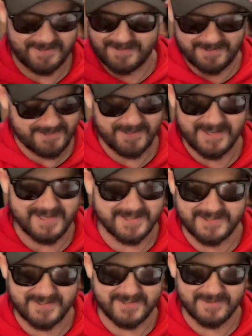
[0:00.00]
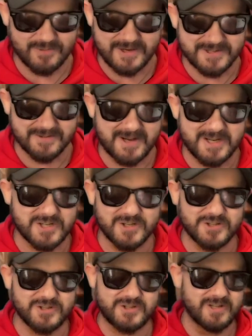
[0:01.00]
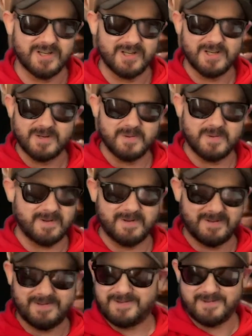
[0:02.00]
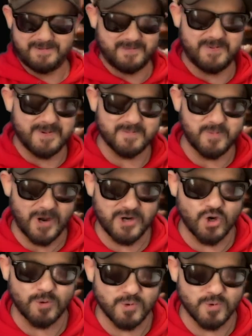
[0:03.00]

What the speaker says: to these reservations by normal